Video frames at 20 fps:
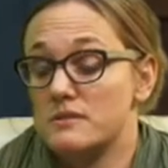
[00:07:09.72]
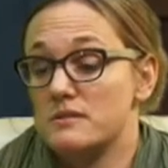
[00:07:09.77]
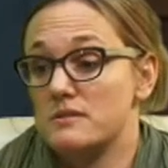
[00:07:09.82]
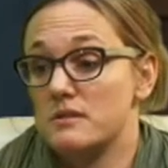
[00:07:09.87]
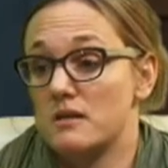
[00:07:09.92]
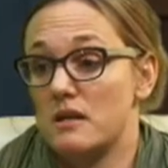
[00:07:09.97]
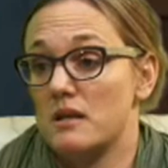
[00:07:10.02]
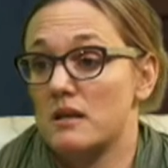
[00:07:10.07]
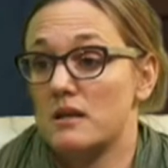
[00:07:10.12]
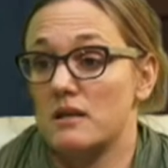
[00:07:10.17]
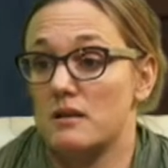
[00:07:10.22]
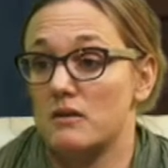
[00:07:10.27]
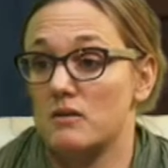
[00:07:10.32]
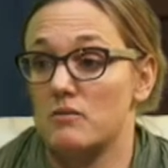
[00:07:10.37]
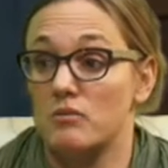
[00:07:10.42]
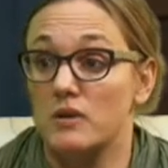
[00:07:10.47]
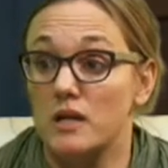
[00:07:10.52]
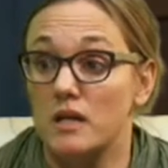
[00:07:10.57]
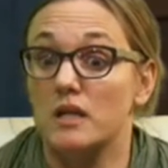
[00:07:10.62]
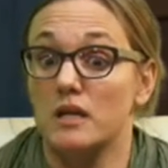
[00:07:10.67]
And
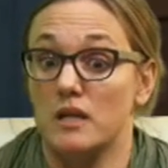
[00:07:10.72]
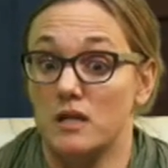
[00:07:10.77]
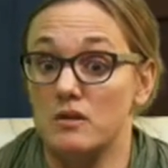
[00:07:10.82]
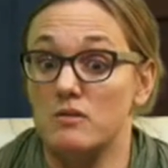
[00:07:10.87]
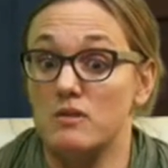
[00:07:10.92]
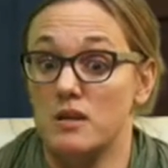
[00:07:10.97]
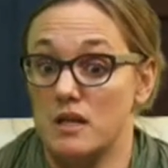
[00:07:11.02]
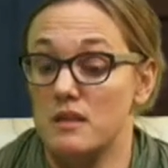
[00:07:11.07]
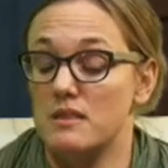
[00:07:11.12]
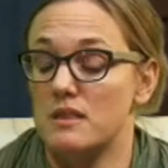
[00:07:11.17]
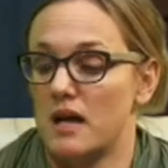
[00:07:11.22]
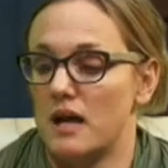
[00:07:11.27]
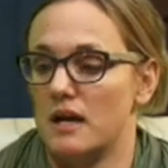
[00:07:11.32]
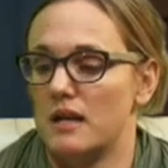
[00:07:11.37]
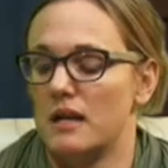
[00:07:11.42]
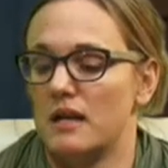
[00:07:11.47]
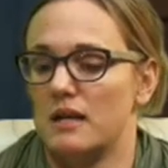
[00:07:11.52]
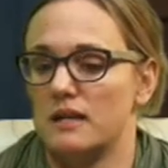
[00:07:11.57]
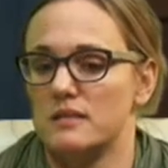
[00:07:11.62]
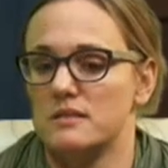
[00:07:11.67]
really you need
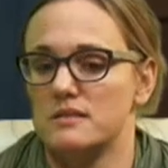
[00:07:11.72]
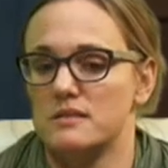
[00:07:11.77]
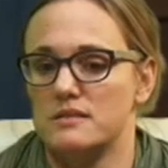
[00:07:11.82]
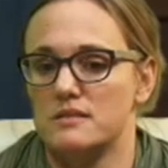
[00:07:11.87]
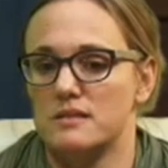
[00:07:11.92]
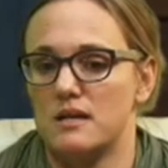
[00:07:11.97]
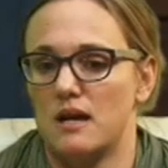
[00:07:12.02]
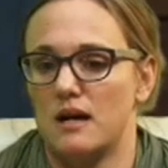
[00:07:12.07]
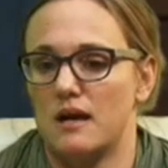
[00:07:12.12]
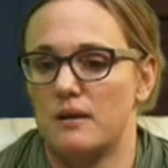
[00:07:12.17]
that. And